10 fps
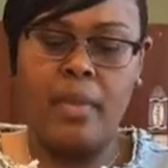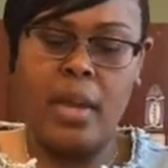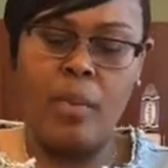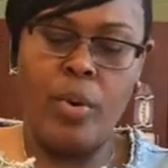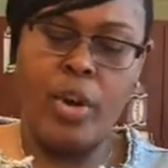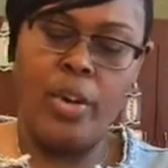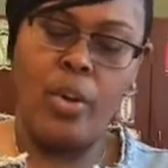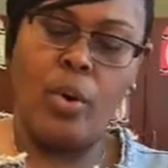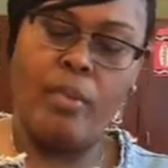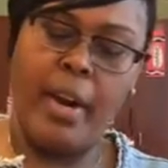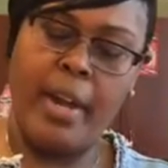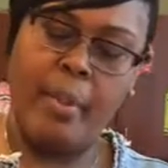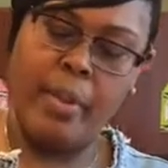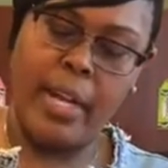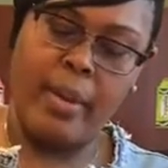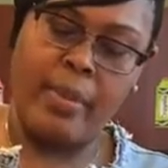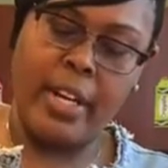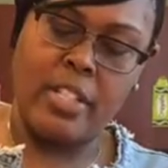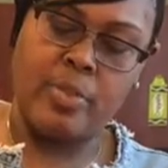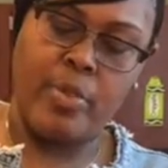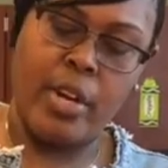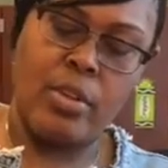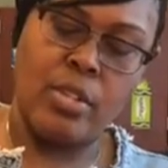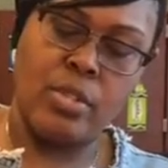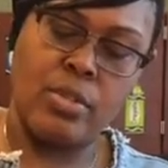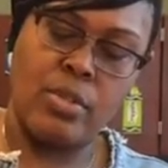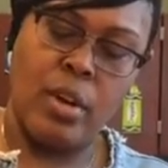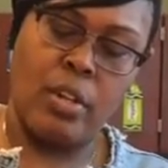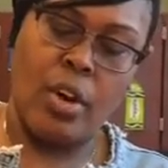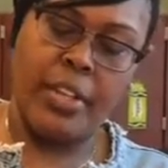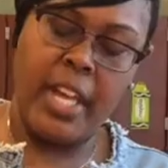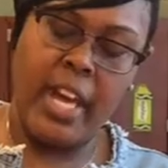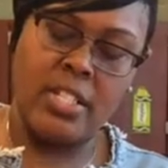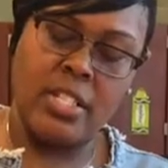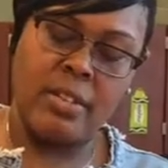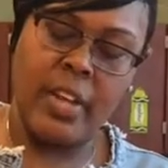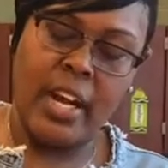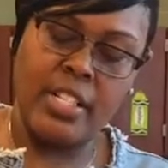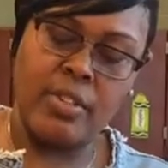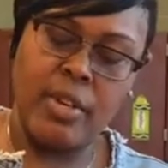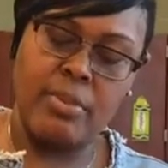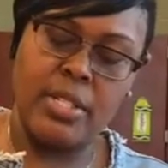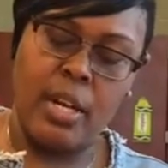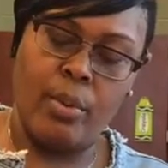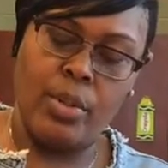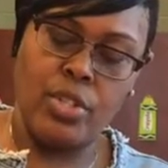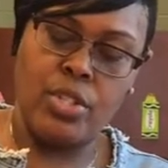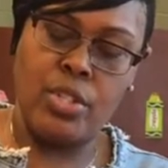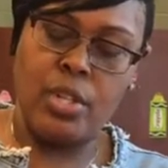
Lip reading: And we're going to go around our plate with our sprinkles along the edges of the ice cream sandwich